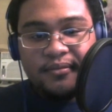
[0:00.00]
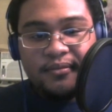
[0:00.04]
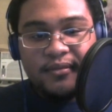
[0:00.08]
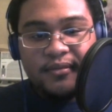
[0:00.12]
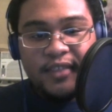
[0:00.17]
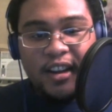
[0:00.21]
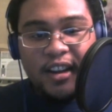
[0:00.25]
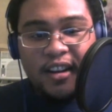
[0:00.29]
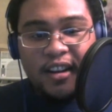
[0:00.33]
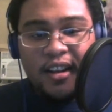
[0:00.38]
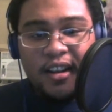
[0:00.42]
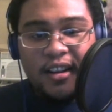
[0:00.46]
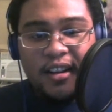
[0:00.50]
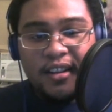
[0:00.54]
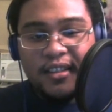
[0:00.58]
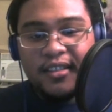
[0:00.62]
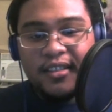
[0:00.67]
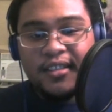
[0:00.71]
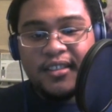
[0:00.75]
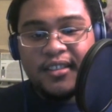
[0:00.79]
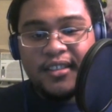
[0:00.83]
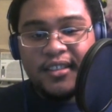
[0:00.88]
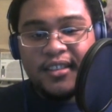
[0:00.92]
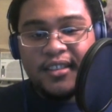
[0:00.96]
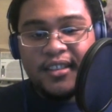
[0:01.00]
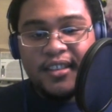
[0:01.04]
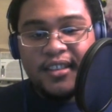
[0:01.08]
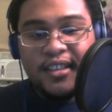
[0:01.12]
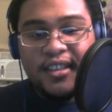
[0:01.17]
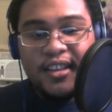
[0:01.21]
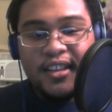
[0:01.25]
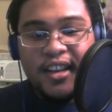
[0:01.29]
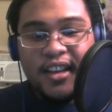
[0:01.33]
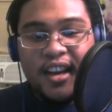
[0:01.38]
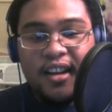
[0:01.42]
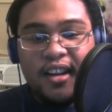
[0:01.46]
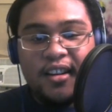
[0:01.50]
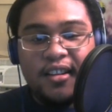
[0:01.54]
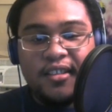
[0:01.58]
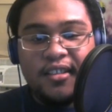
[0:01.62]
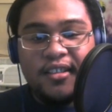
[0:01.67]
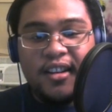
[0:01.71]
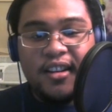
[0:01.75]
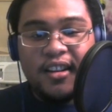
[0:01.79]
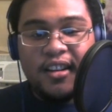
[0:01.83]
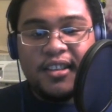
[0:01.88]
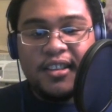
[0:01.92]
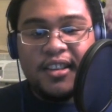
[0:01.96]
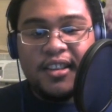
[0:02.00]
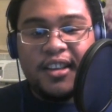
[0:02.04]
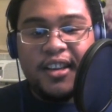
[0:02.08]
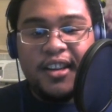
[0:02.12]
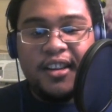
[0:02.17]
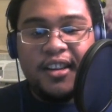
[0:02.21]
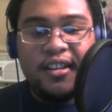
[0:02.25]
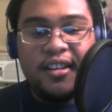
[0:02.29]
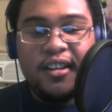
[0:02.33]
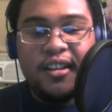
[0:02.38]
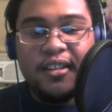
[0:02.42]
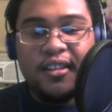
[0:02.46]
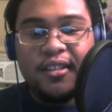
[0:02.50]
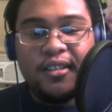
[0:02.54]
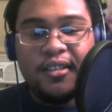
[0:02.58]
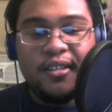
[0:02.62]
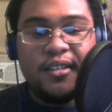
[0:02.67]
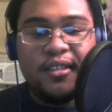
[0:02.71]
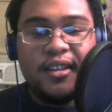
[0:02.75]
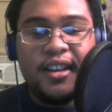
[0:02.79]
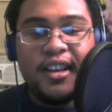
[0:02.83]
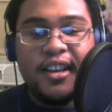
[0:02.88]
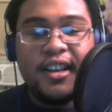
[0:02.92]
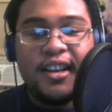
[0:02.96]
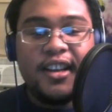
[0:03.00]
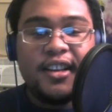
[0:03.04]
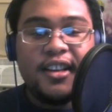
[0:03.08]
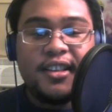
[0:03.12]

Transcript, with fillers: Ugh! I heard Natsuki utter an